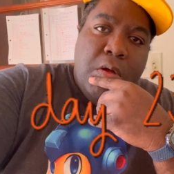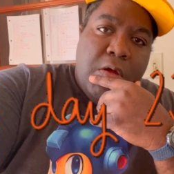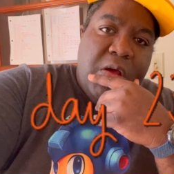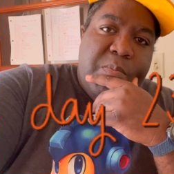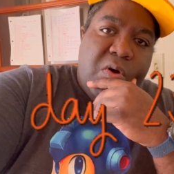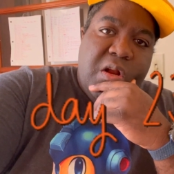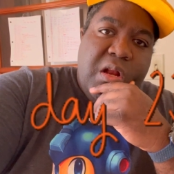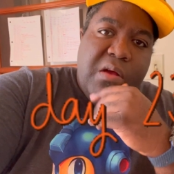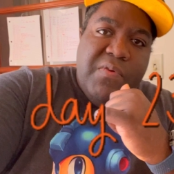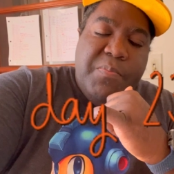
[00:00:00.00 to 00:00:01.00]
Good
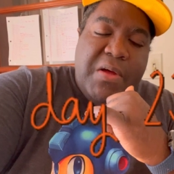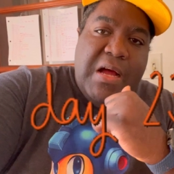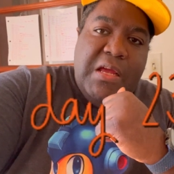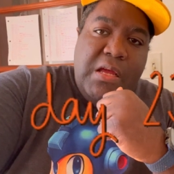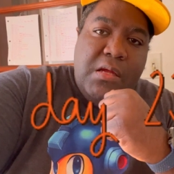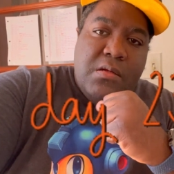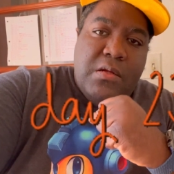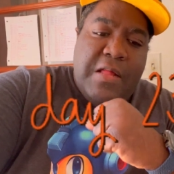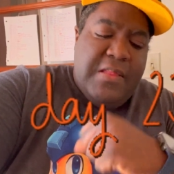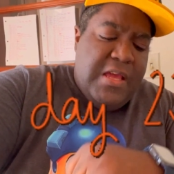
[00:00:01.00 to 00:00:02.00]
morning, everybody.
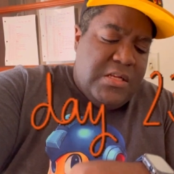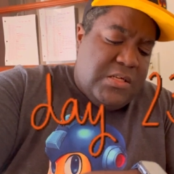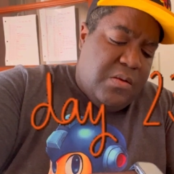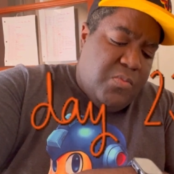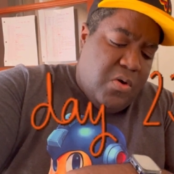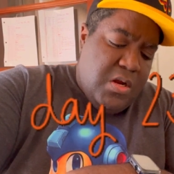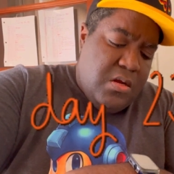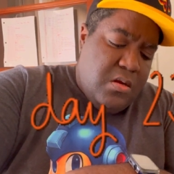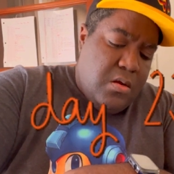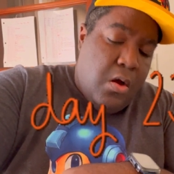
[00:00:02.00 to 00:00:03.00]
I think it's good morning.
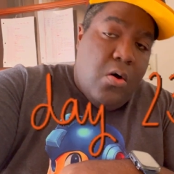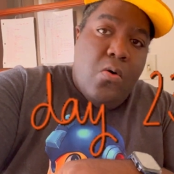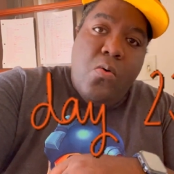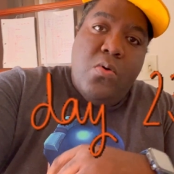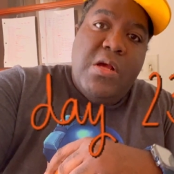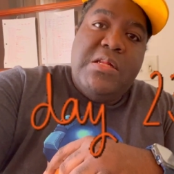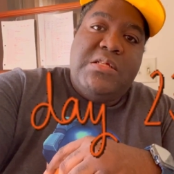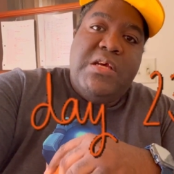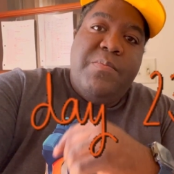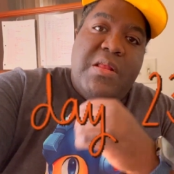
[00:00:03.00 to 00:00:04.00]
Oh, it's
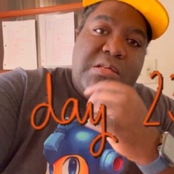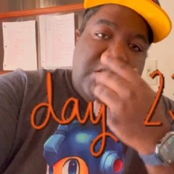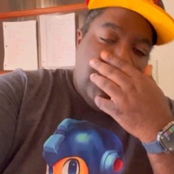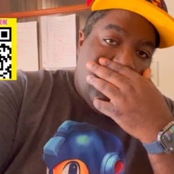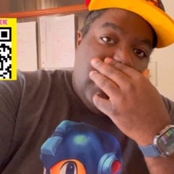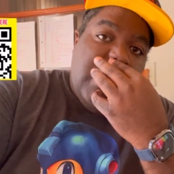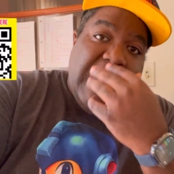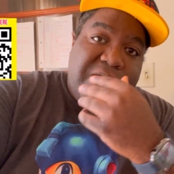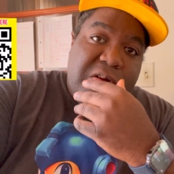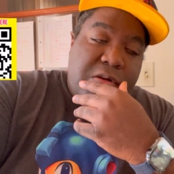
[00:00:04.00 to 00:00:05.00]
10 minutes to good
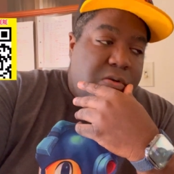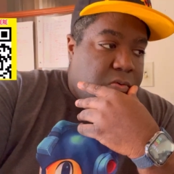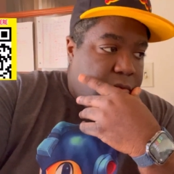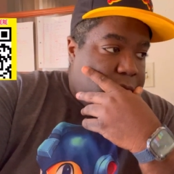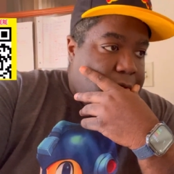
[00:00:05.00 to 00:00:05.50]
afternoon.